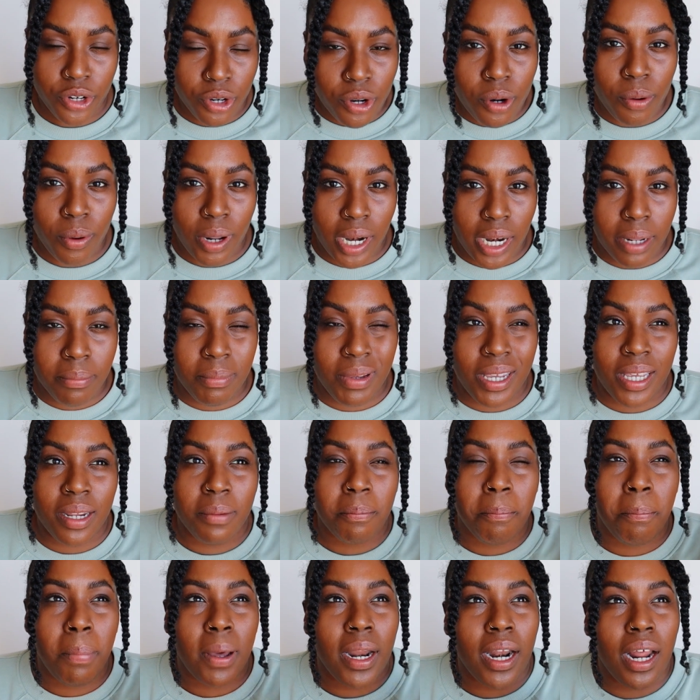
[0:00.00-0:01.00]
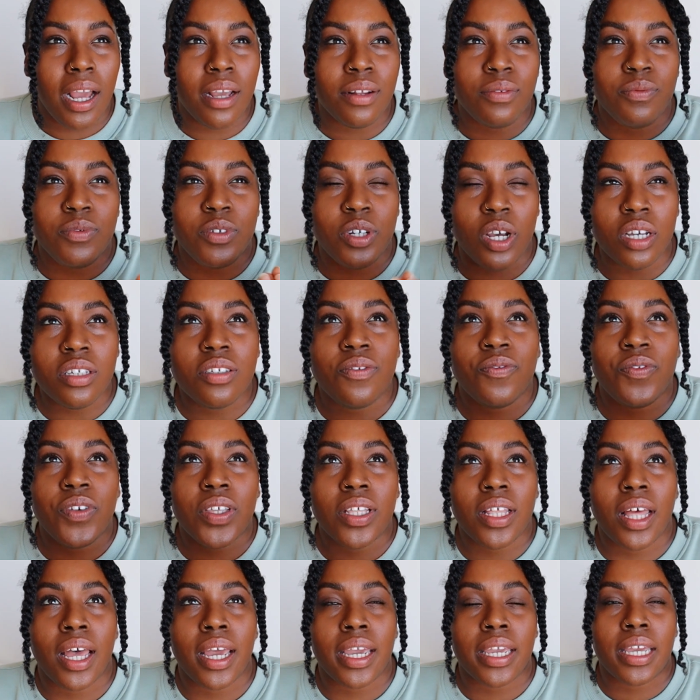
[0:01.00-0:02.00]
You know what I mean? But I just
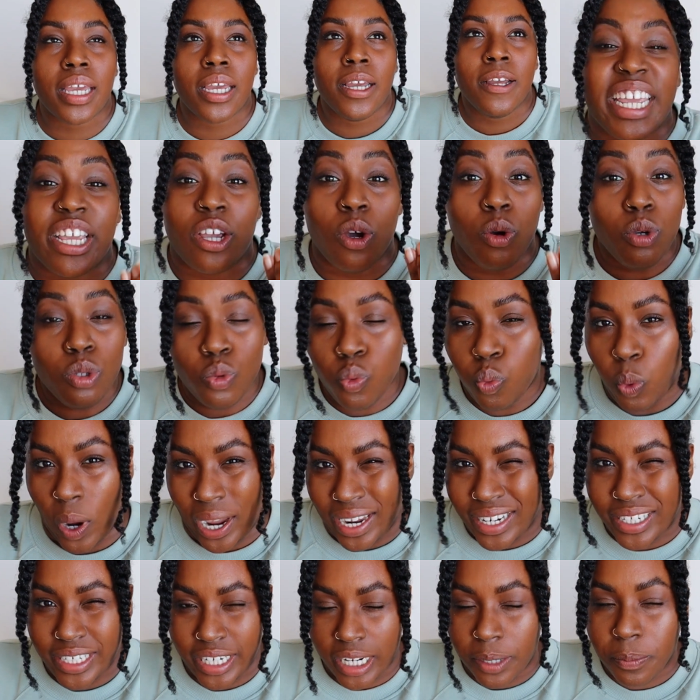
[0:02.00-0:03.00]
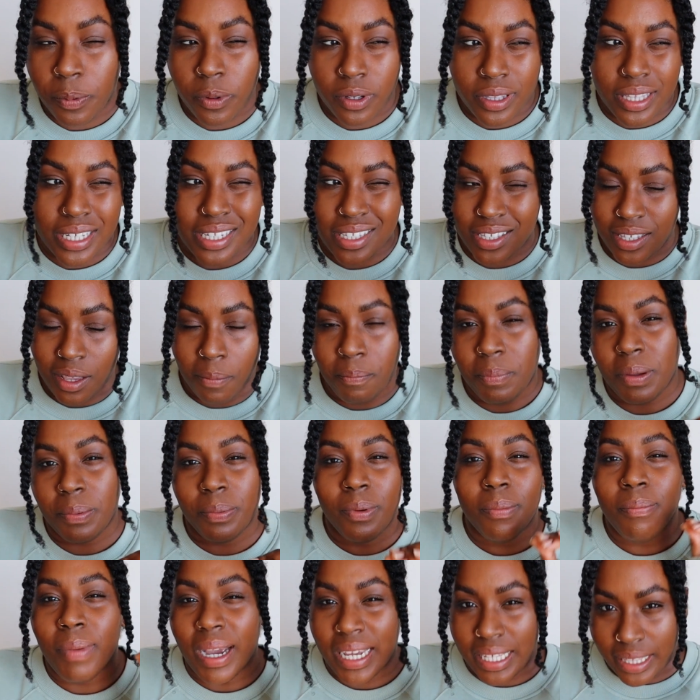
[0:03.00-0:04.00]
feel like it goes way deeper than some
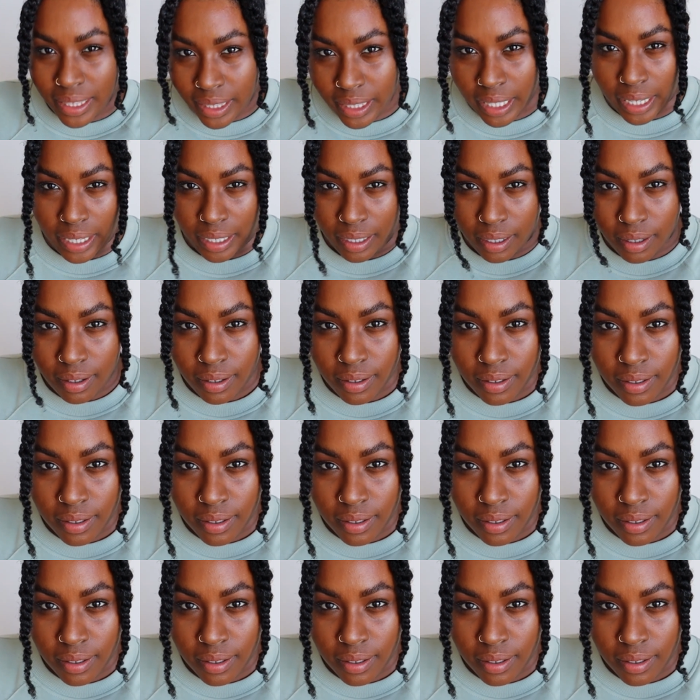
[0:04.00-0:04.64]
people might think.